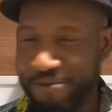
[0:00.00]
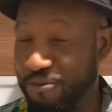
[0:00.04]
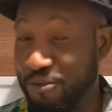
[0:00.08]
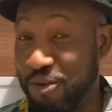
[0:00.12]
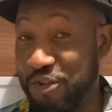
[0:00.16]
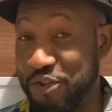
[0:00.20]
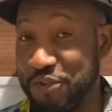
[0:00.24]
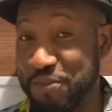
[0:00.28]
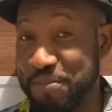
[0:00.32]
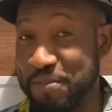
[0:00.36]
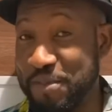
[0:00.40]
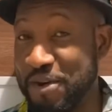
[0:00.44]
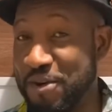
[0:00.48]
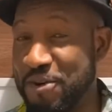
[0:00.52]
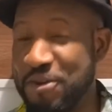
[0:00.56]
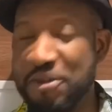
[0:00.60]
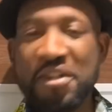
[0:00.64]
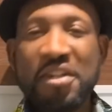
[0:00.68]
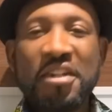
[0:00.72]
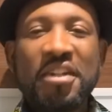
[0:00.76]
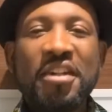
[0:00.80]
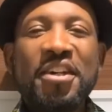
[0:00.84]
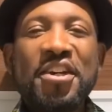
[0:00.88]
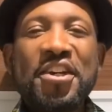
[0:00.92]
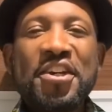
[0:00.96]
Once more
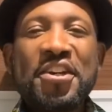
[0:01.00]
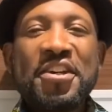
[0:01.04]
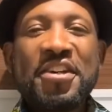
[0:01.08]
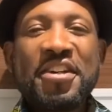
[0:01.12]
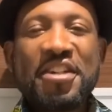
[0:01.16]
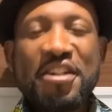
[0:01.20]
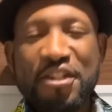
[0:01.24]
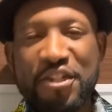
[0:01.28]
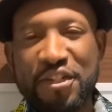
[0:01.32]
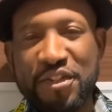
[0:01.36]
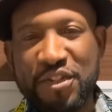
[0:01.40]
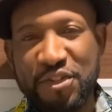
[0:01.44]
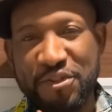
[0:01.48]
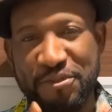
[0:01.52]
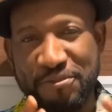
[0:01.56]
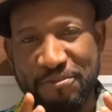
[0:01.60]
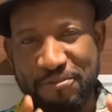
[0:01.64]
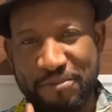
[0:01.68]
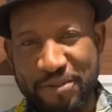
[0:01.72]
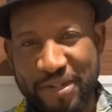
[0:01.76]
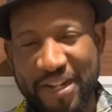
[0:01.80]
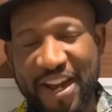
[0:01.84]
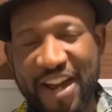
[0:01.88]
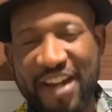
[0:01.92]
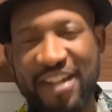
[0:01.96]
is
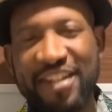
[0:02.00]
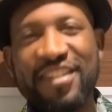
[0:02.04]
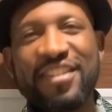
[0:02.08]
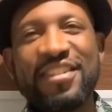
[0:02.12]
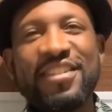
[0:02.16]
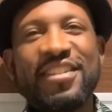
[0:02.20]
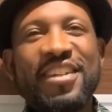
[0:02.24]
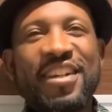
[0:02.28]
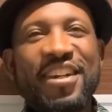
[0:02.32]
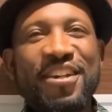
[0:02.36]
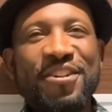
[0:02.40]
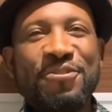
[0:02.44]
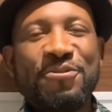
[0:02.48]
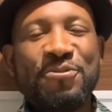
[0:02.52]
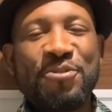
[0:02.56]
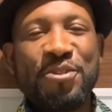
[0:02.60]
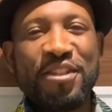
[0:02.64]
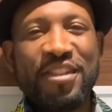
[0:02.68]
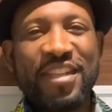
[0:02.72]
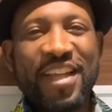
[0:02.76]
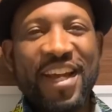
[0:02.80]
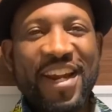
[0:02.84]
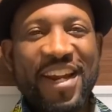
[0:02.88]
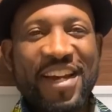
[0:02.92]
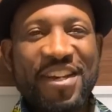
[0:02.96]
regarding the Enugu
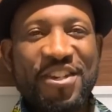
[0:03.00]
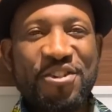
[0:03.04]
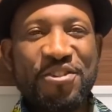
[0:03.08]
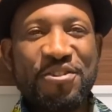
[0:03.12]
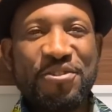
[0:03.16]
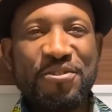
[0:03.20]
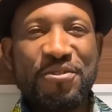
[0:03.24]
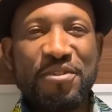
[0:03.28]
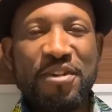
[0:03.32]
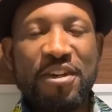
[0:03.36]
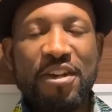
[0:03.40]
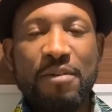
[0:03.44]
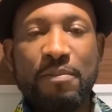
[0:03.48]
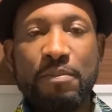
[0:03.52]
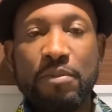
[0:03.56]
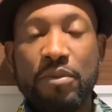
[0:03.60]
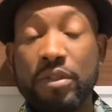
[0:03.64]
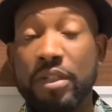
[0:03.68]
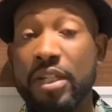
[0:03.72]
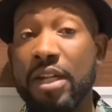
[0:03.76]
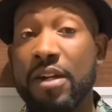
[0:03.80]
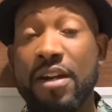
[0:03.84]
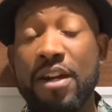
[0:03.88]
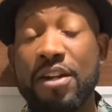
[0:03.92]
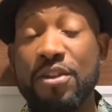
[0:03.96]
International Airport.
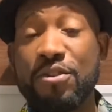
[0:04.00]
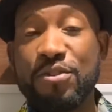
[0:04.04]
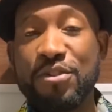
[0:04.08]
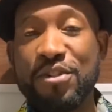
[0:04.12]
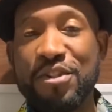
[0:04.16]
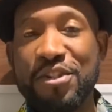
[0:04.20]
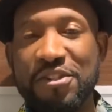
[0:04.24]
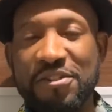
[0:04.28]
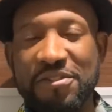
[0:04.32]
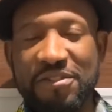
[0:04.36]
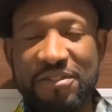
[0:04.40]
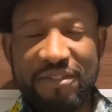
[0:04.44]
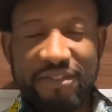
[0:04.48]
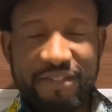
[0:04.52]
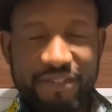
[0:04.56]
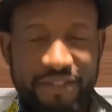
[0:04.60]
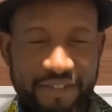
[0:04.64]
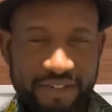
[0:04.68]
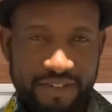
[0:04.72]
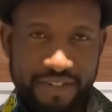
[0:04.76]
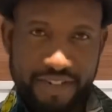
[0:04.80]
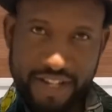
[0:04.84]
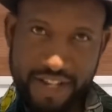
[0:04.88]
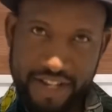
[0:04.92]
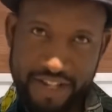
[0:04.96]
There are good
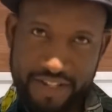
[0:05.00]
news.